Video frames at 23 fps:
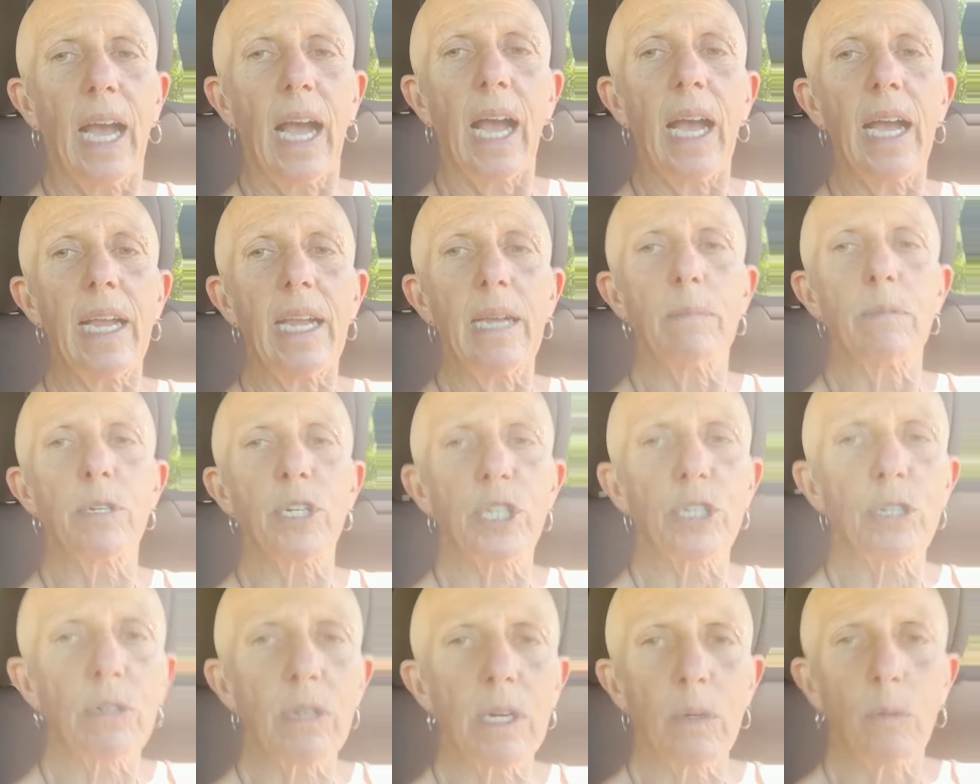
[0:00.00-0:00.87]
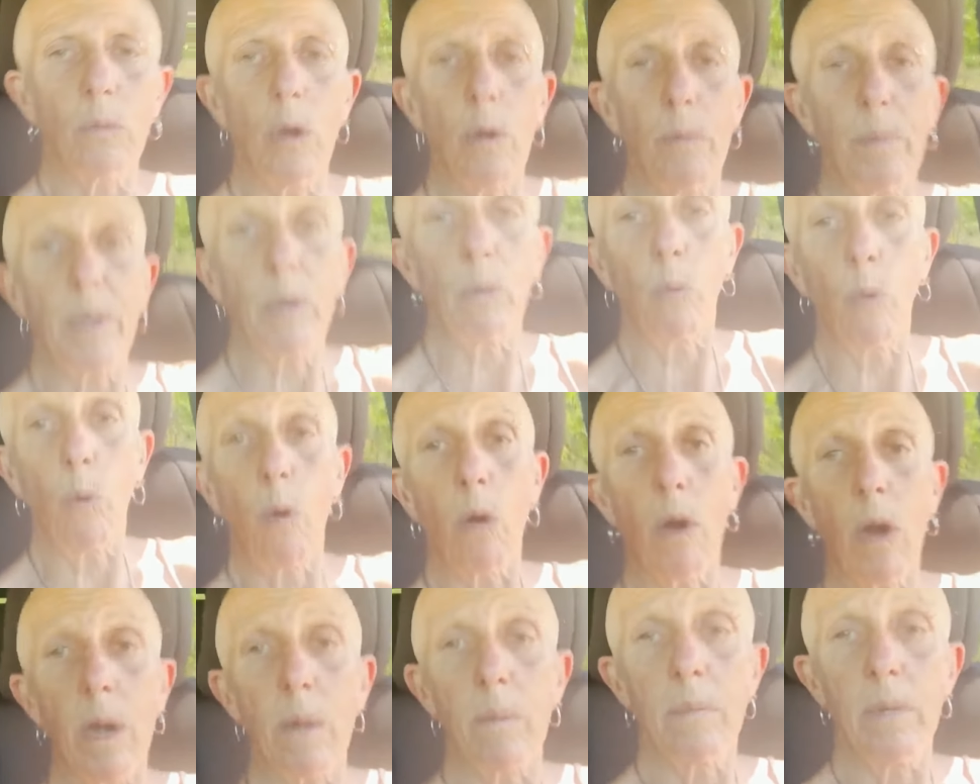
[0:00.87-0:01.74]
I am sure it will be
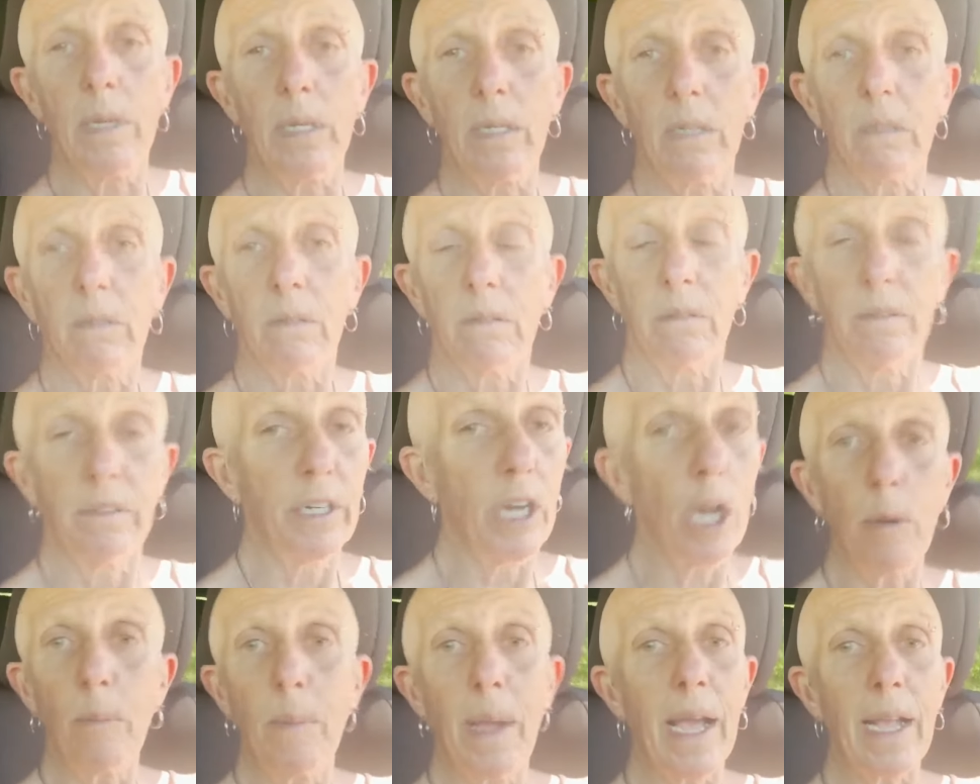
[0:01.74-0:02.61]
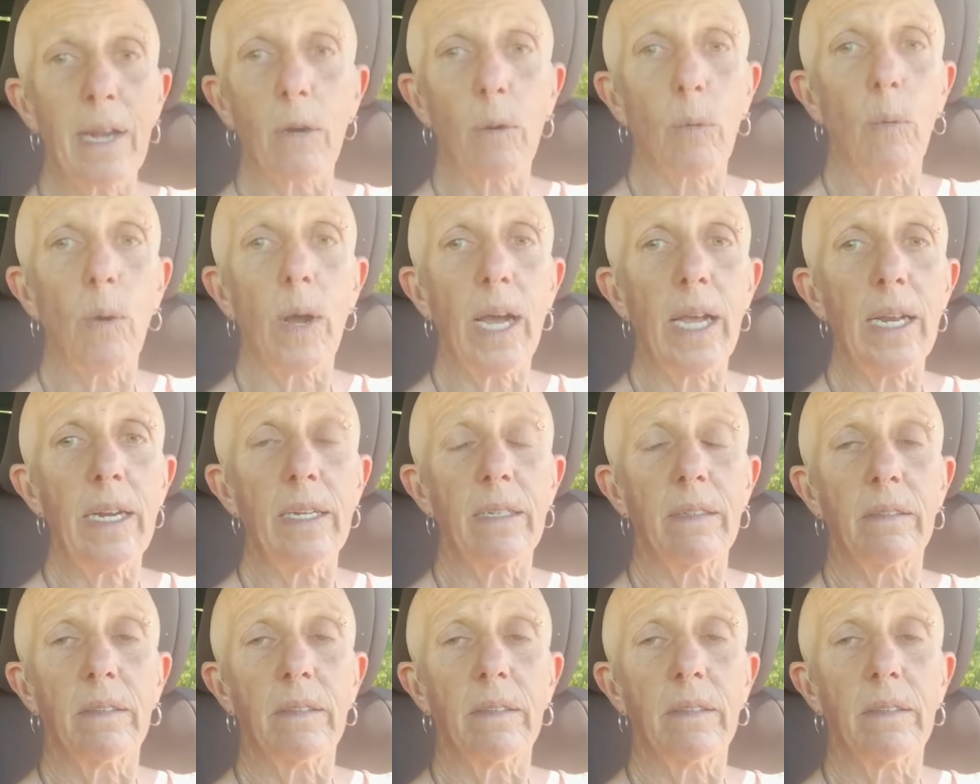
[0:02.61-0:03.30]
warm no matter what.